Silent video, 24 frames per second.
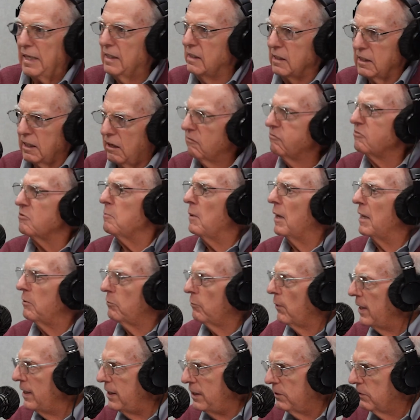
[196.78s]
I loved my
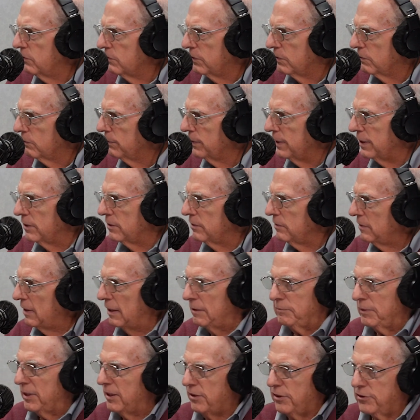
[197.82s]
radio career. I
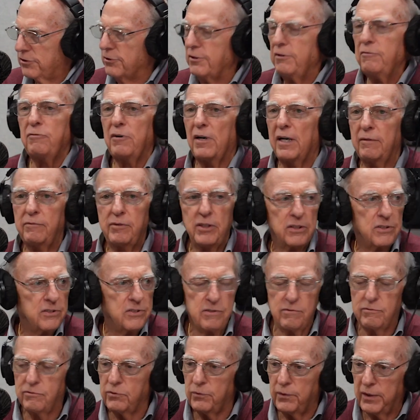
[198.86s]
mean, 35 years
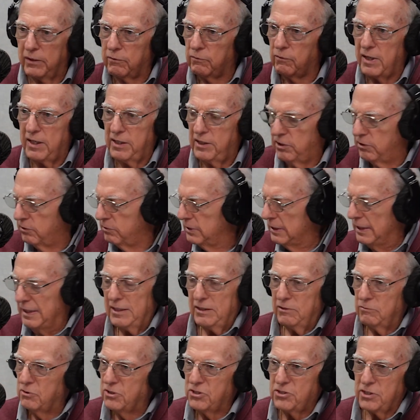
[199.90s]
of doing radio
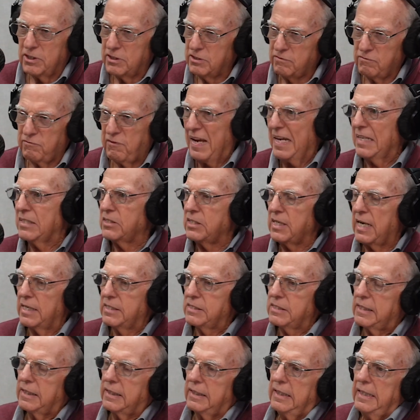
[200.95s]
was just
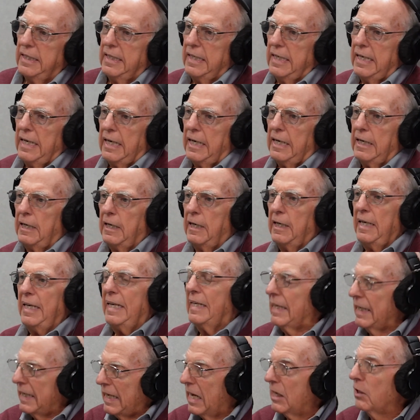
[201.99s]
fantastic, uh,
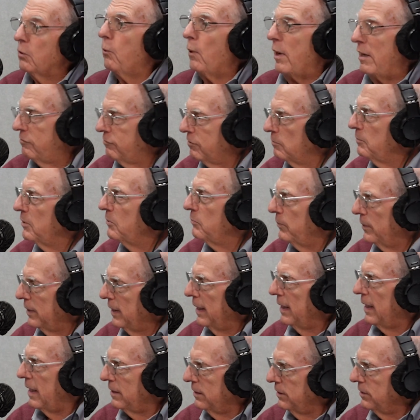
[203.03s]
and I got away from it when I
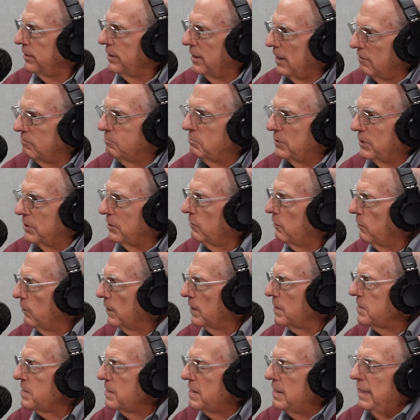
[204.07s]
got into government, of
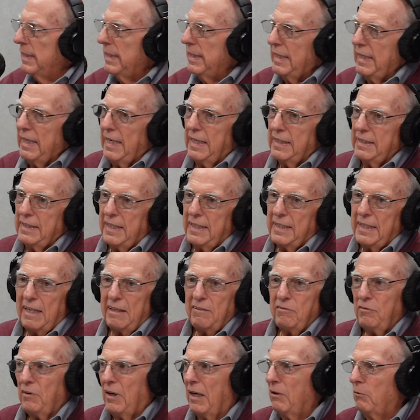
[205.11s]
course. Uh-huh. And then I
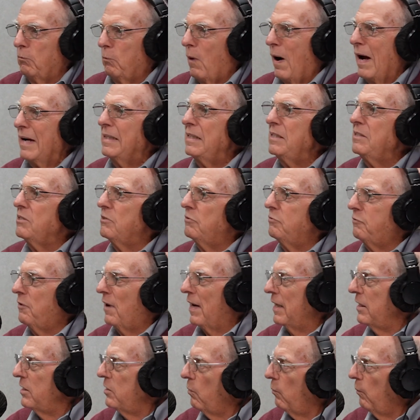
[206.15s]
I wanted to
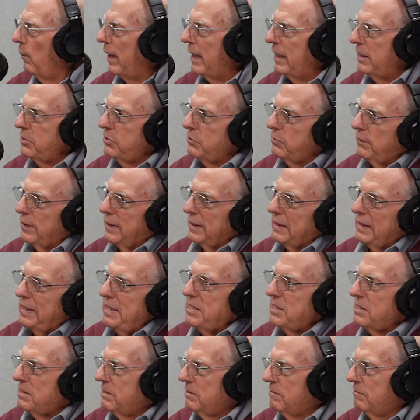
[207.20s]
find a way to at
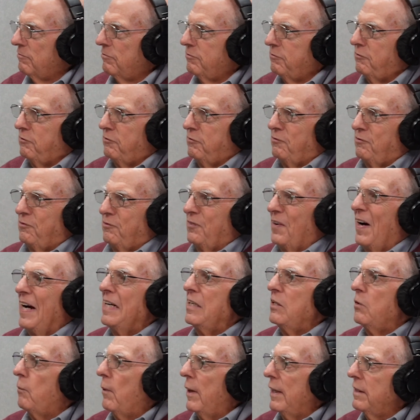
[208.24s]
least
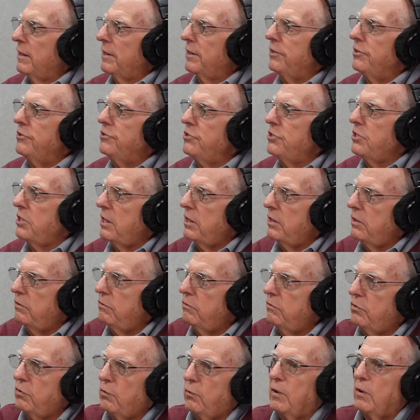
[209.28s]
find a way to continue
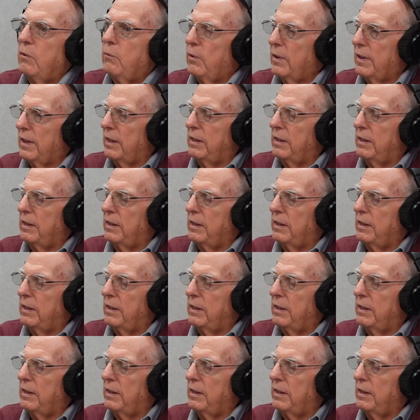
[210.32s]
doing what